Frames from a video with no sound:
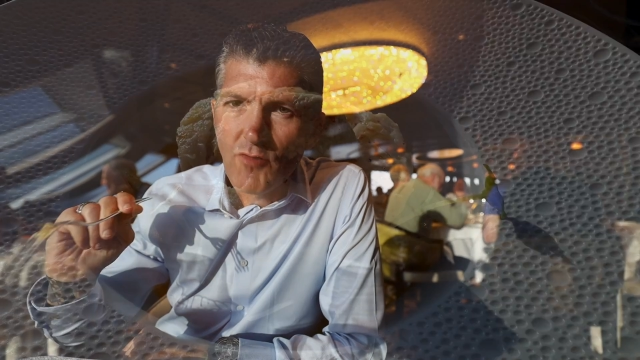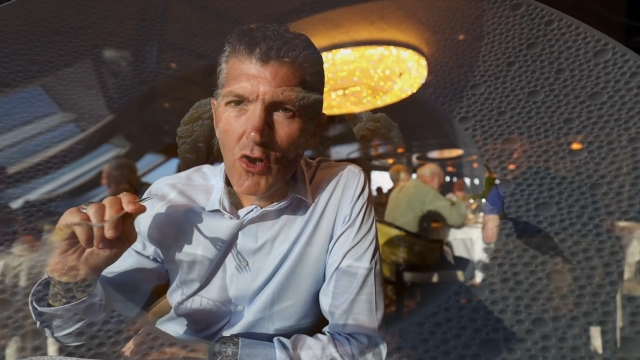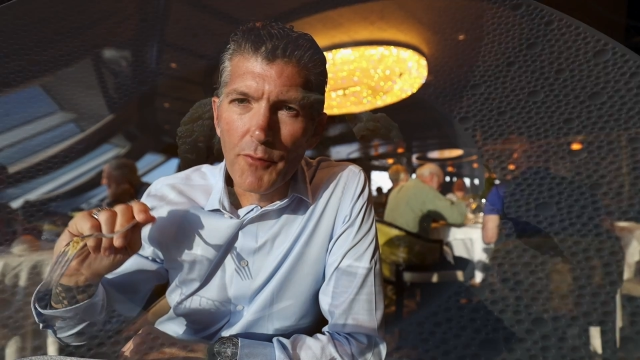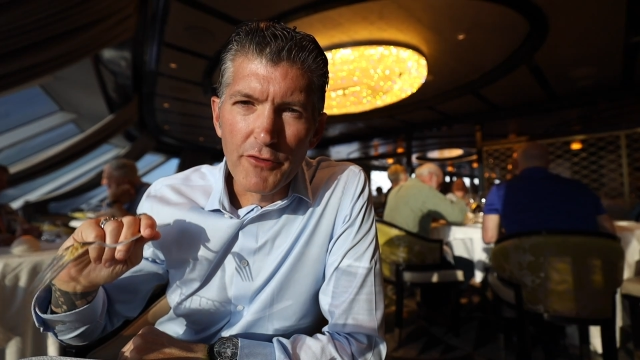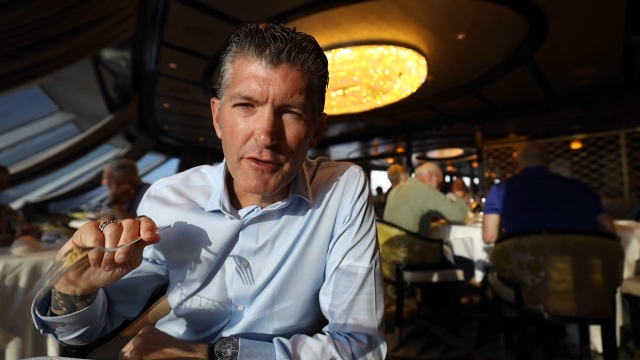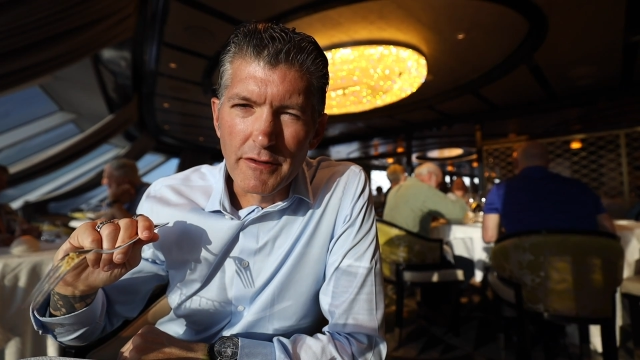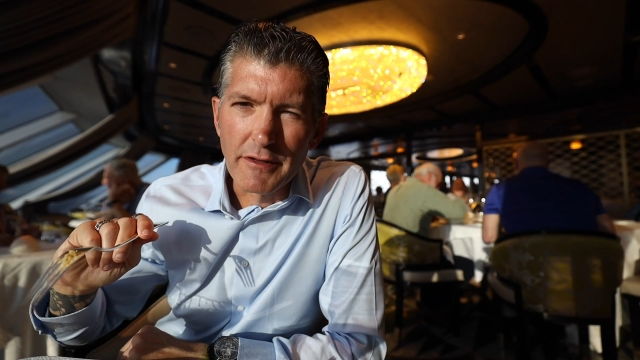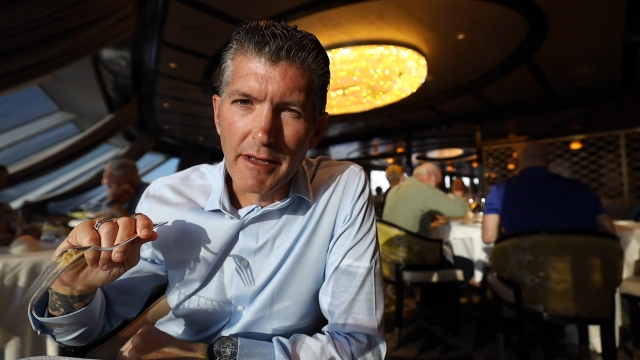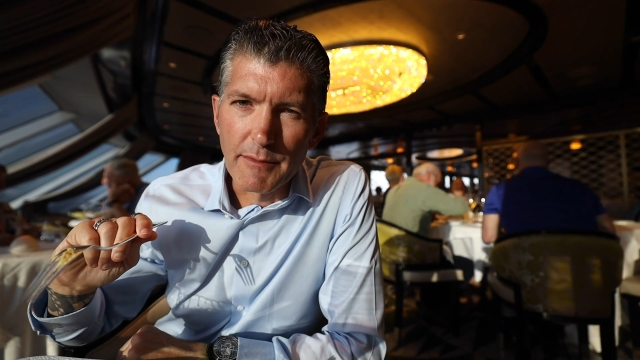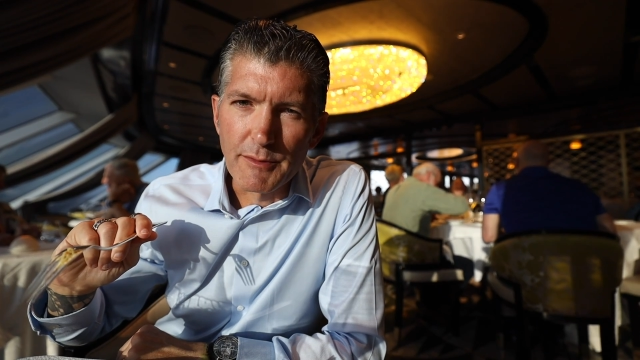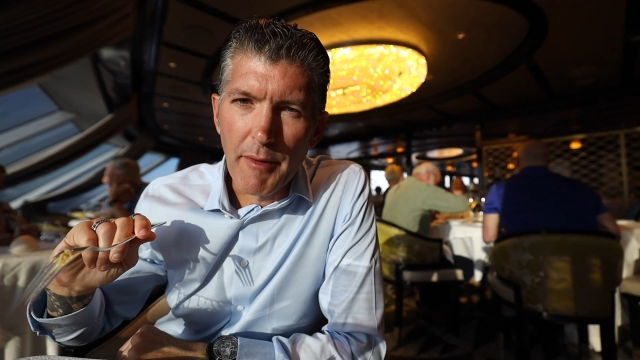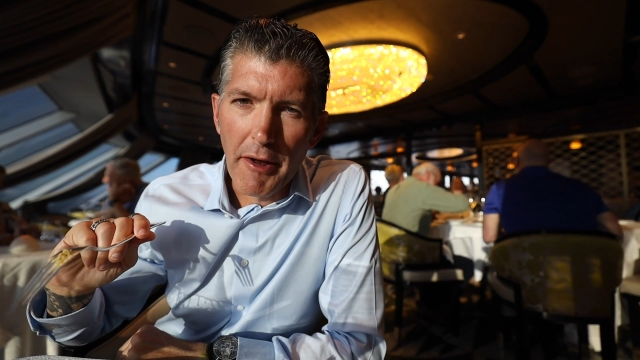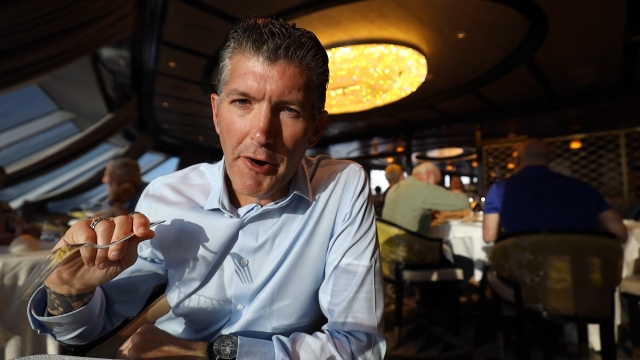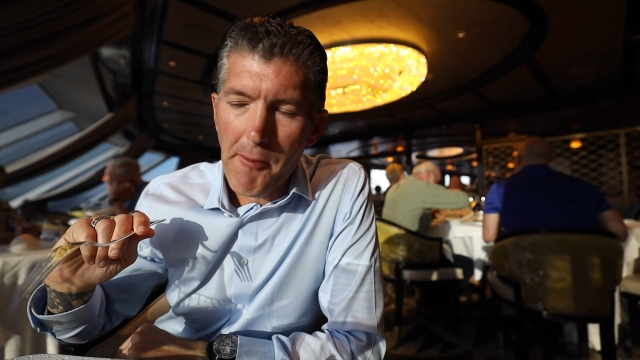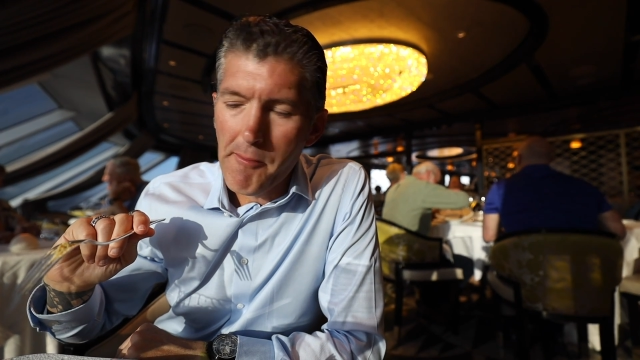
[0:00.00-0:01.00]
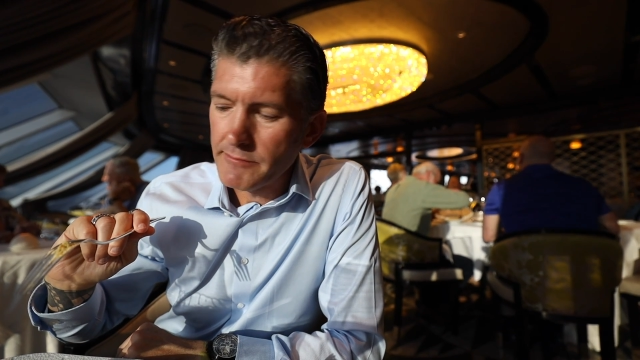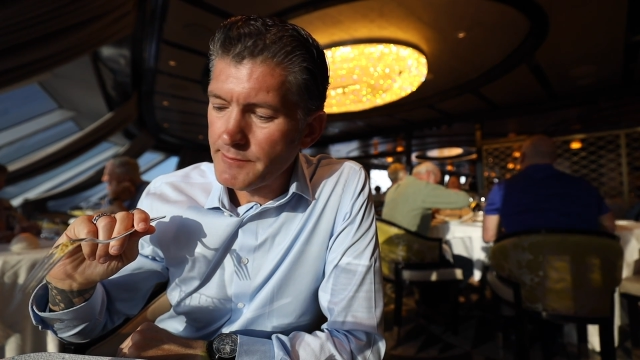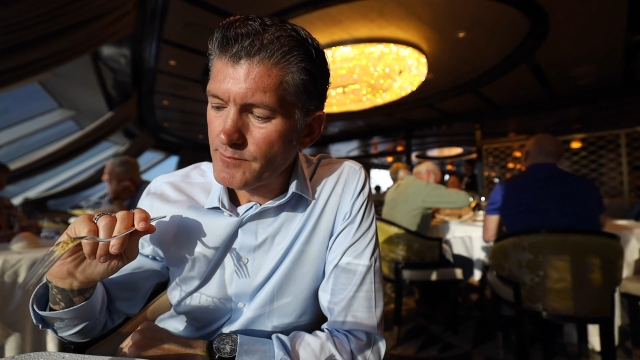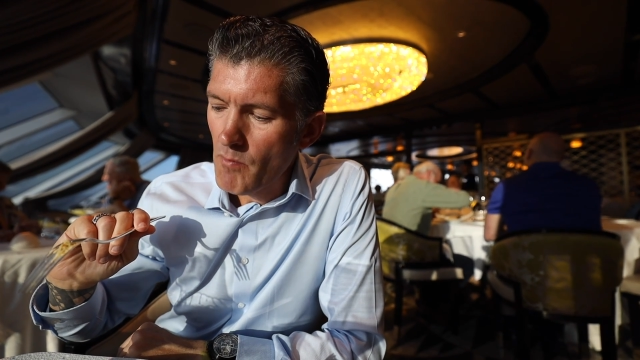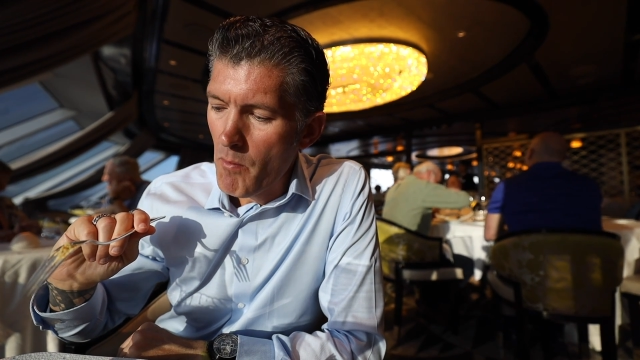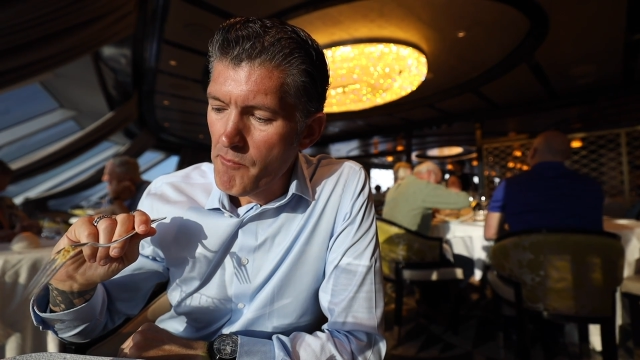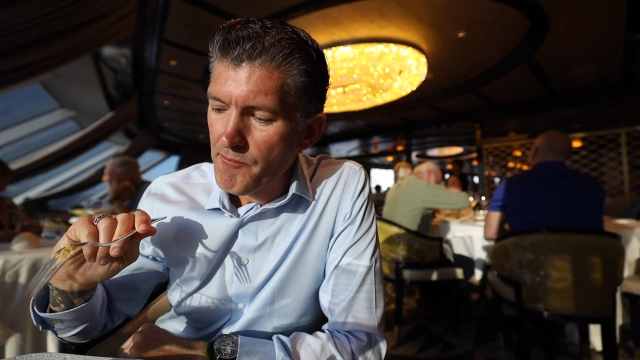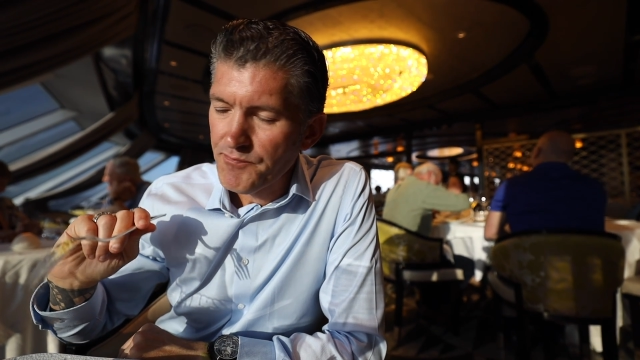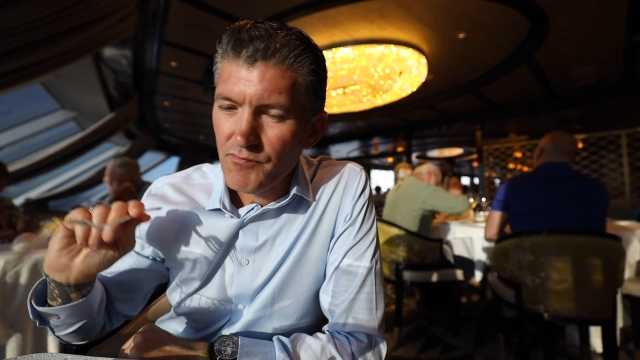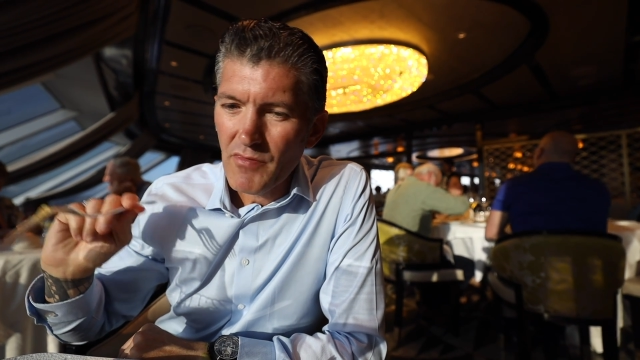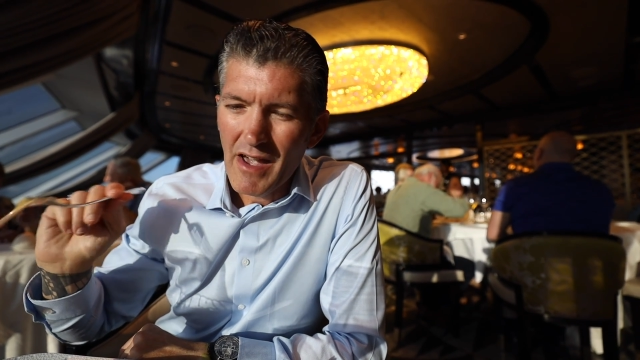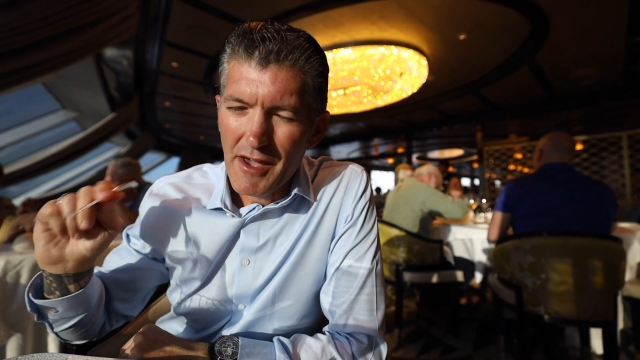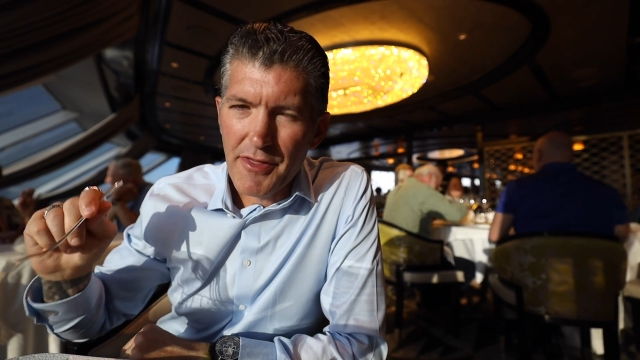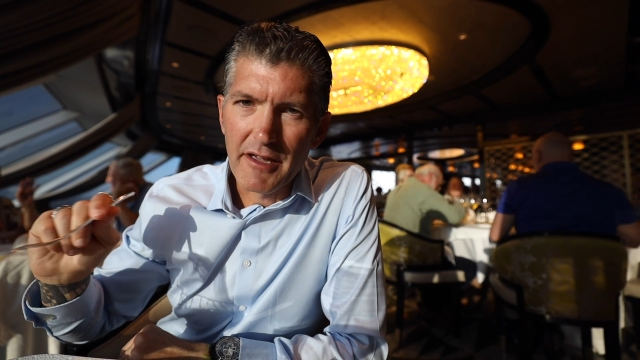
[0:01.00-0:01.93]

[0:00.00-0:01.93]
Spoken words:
Hopefully the lamb's better. I